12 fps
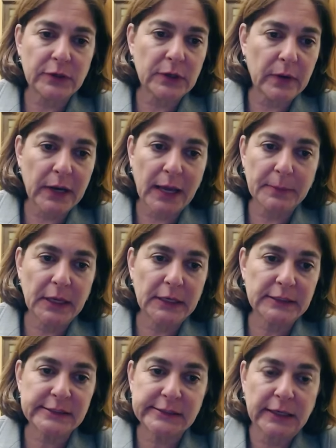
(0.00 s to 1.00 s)
you know, and I'm
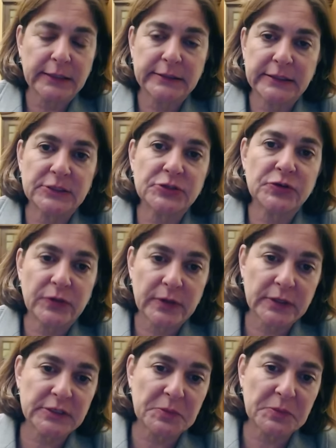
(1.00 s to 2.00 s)
getting sucked into
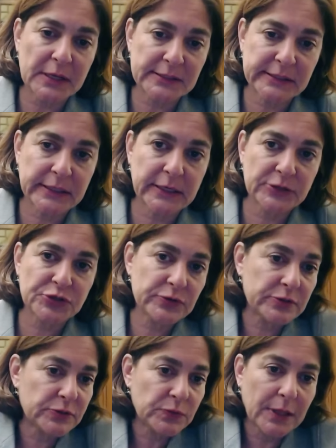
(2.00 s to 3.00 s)
the domestic
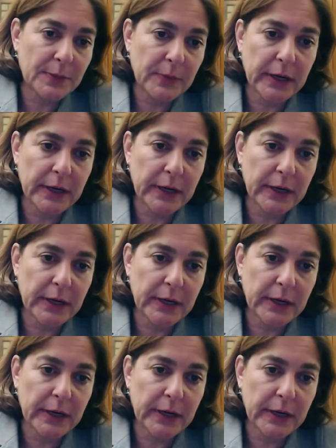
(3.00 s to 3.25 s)
issues as well.